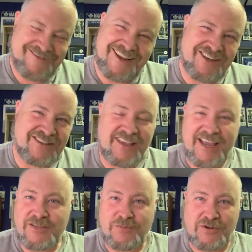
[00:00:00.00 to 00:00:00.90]
just think
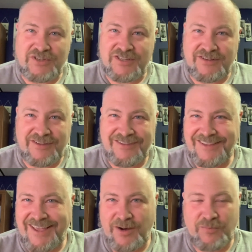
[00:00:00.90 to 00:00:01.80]
Aspinall's just the
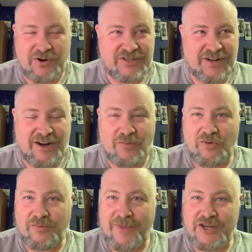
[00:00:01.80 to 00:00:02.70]
kind of person on a
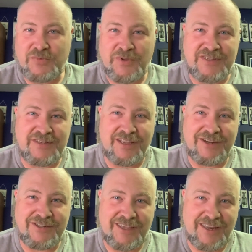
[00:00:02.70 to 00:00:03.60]
World Matchplay
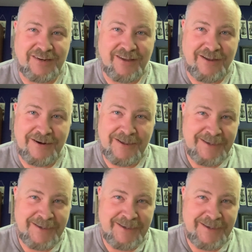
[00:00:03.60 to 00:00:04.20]
stage to get it done.